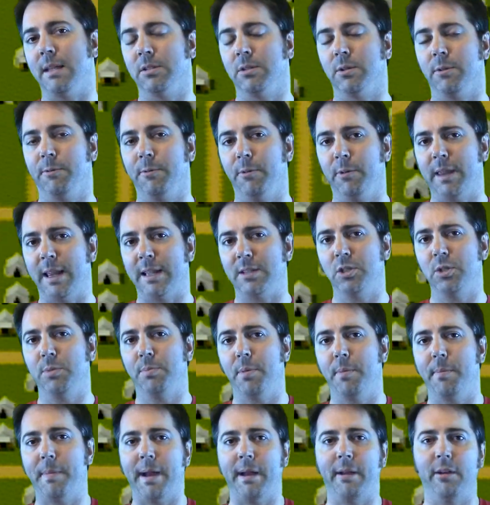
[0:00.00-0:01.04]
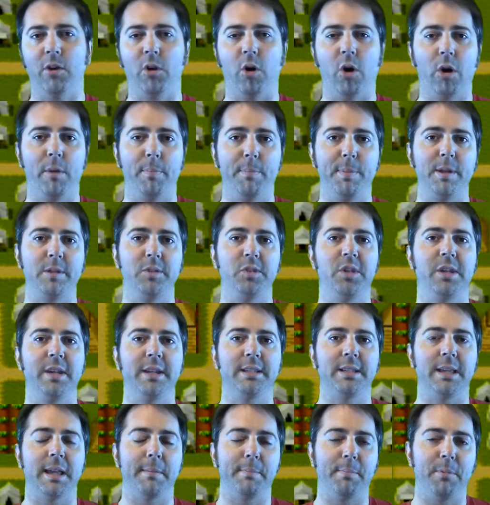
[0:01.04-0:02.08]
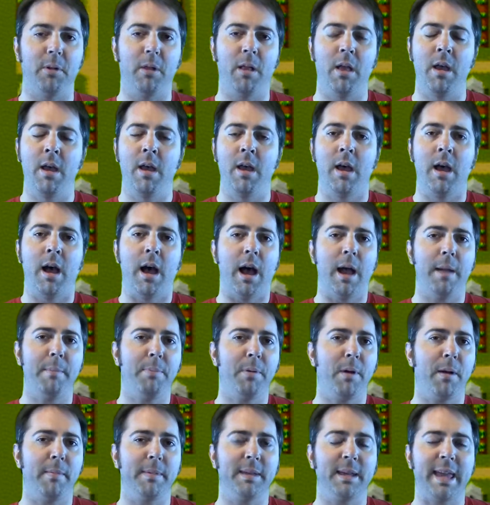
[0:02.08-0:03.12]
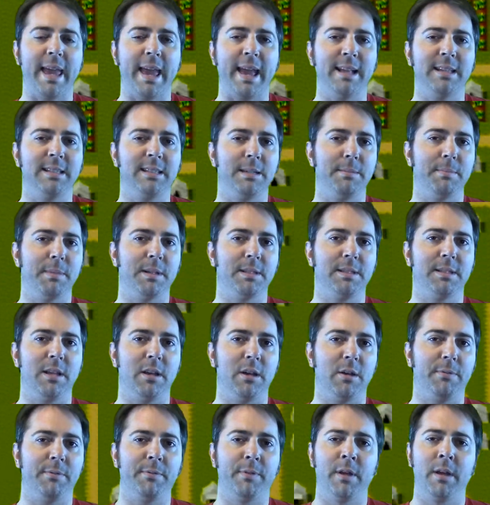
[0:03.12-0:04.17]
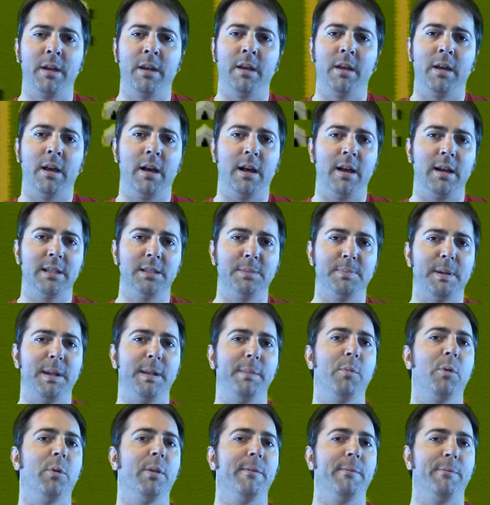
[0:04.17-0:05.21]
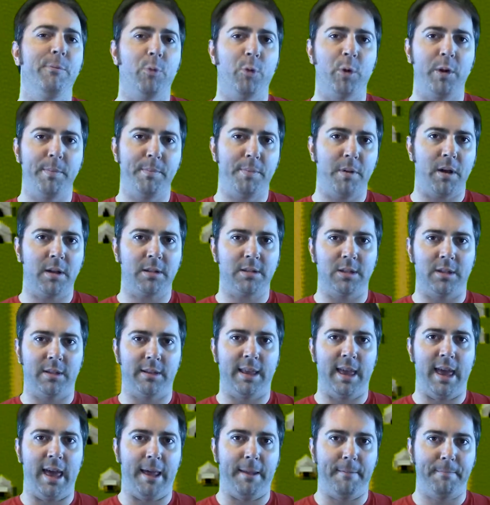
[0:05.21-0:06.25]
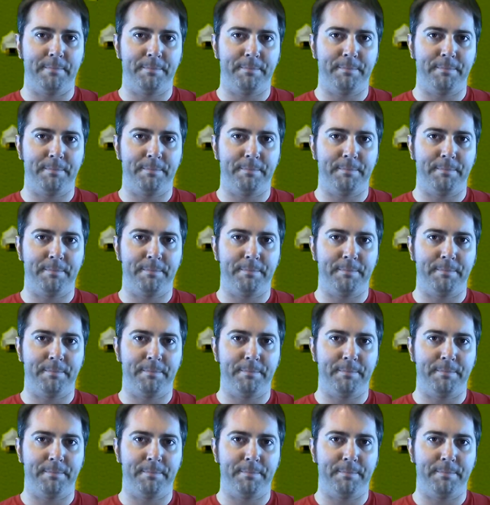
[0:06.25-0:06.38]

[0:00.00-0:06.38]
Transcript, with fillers: So for that Super Mario R P G example, I probably can't see myself uh, spending more than forty bucks on that.